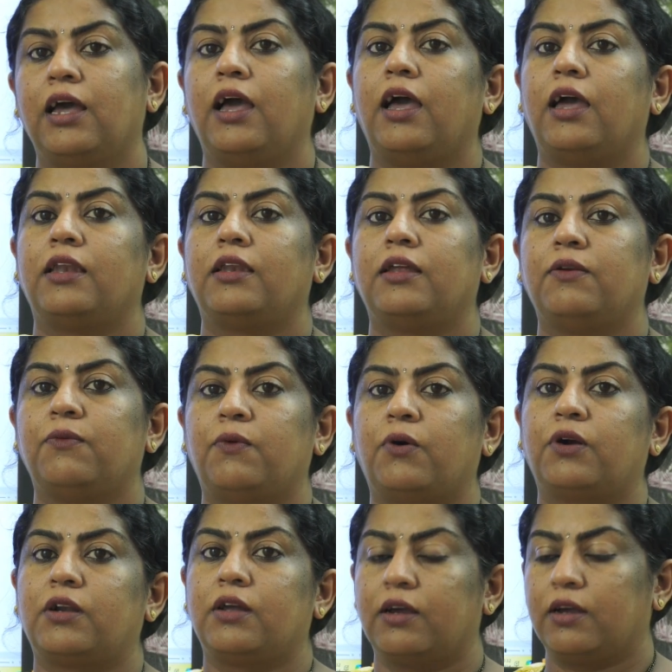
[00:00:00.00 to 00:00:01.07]
and in
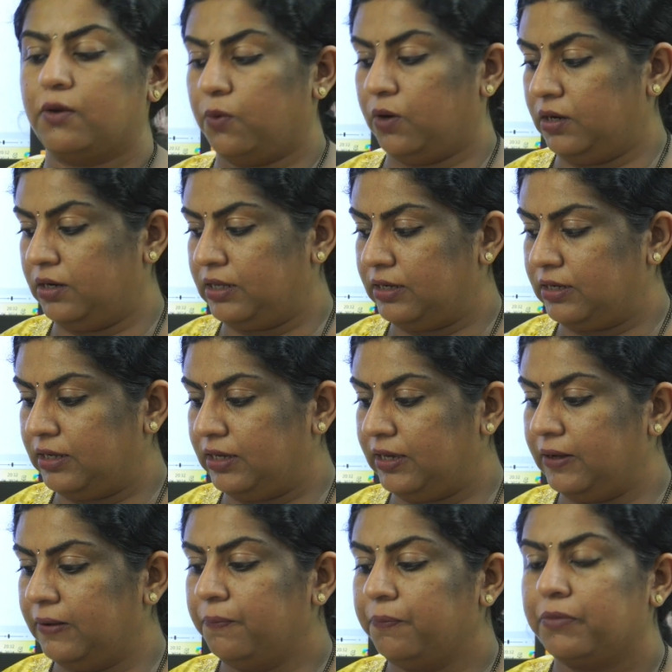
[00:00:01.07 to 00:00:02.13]
what
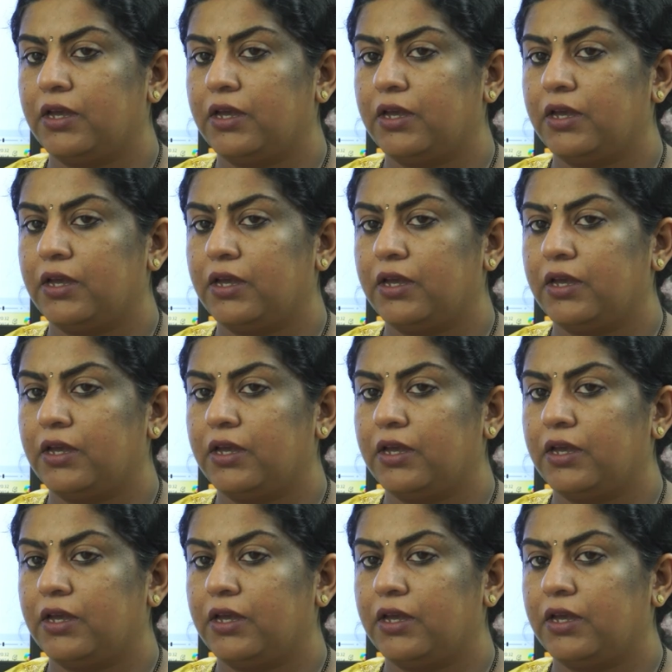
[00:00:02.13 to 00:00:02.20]
quantity.